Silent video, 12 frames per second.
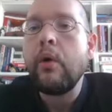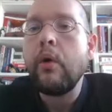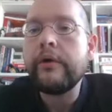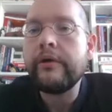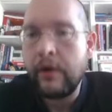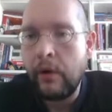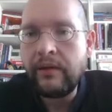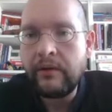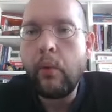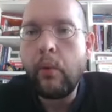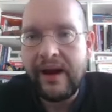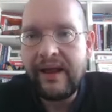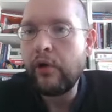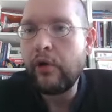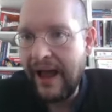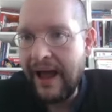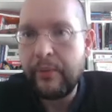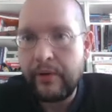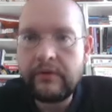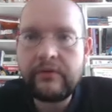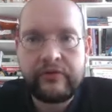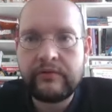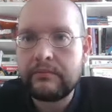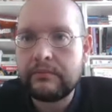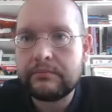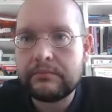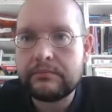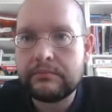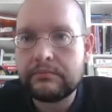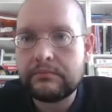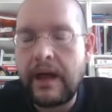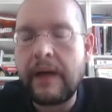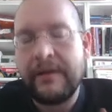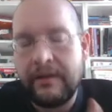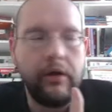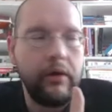You know what? Whatever happens, I mean,